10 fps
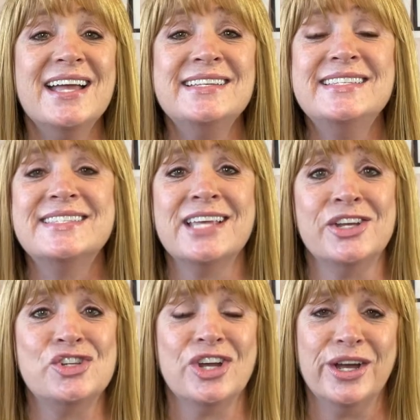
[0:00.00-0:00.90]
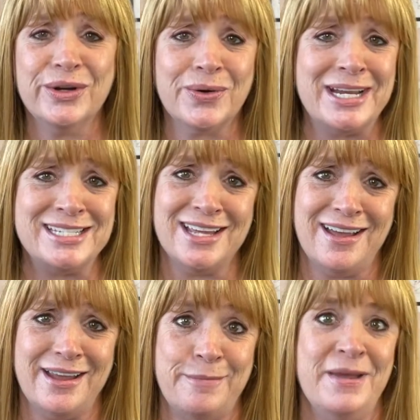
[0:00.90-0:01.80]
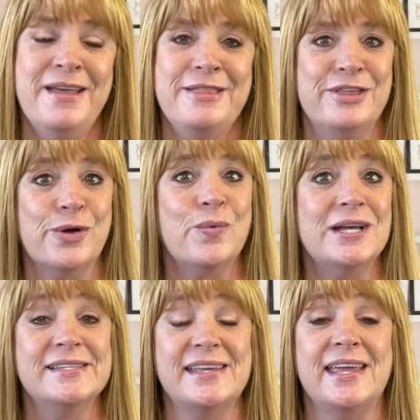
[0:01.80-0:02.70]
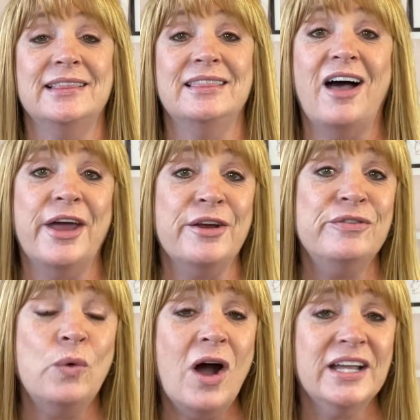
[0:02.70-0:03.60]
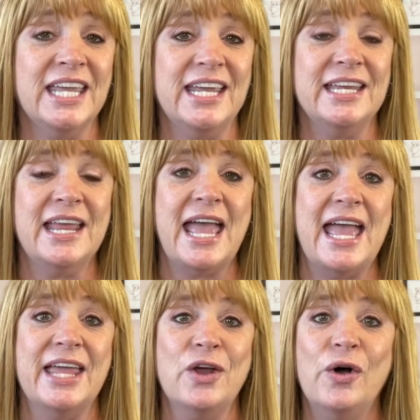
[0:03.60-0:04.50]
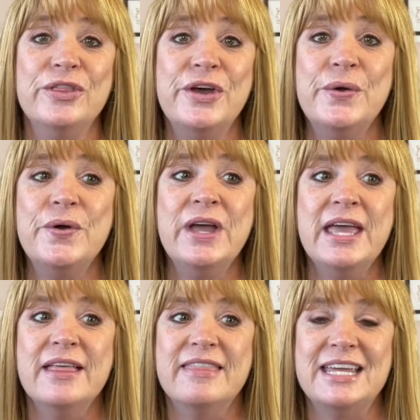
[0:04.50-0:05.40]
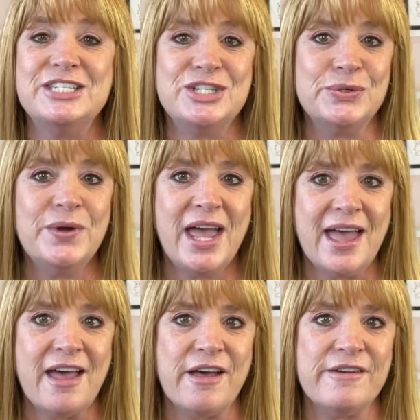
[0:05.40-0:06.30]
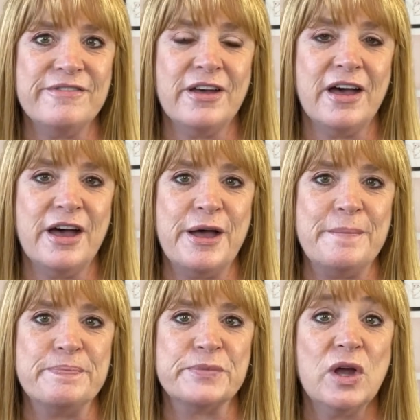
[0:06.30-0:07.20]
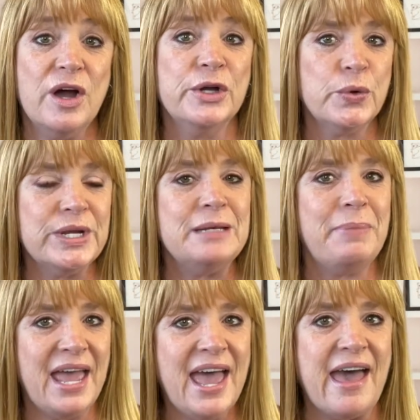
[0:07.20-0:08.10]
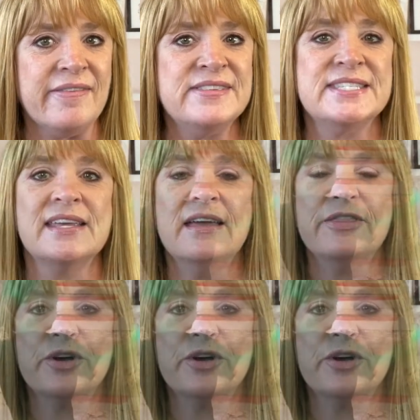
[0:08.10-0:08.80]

such a great time. There was a lot of walking, and although they do have concrete paths, they're